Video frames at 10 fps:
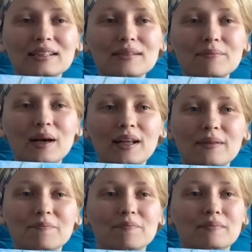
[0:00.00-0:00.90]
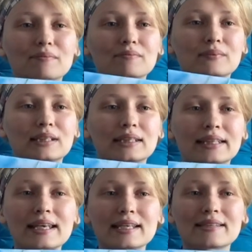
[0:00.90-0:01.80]
but at
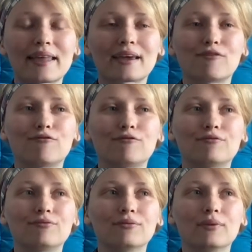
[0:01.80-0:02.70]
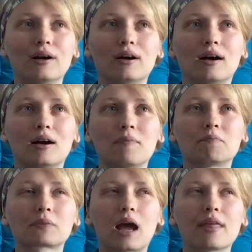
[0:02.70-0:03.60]
least like um,
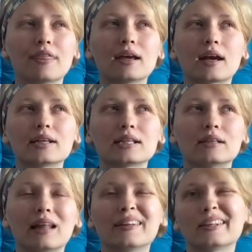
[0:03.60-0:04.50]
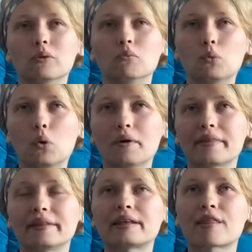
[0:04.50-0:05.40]
I think I did a little more
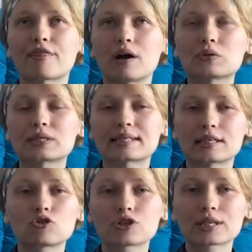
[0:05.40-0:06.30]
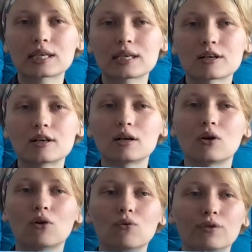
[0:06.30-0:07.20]
than a thousand stitches here
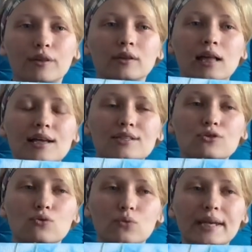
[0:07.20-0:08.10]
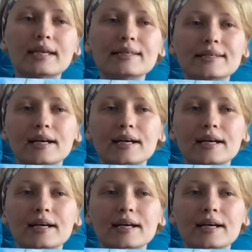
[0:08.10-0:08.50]
over the last two weeks